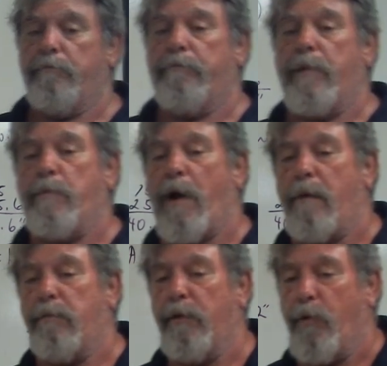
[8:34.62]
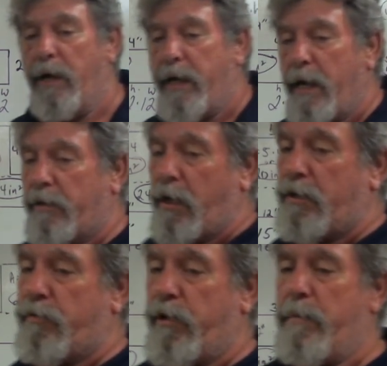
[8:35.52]
you probably want to get in
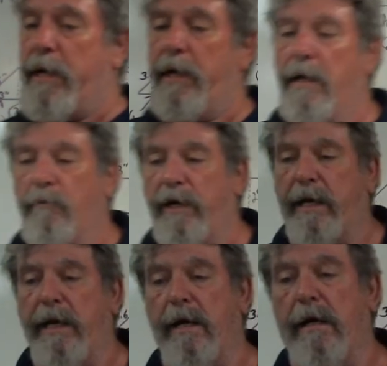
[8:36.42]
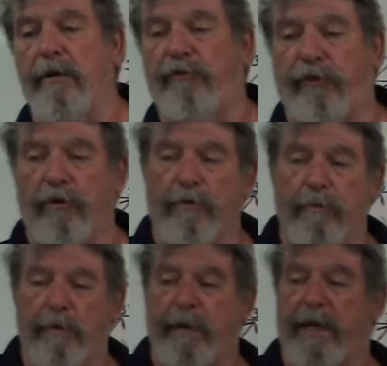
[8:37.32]
touch with me and we can get on a
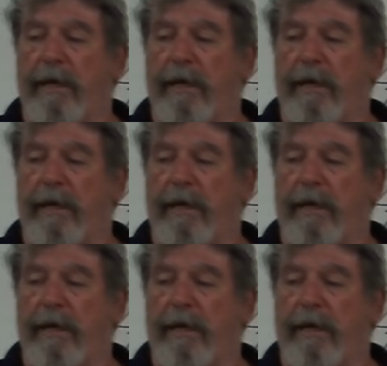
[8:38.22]
Zoom and we can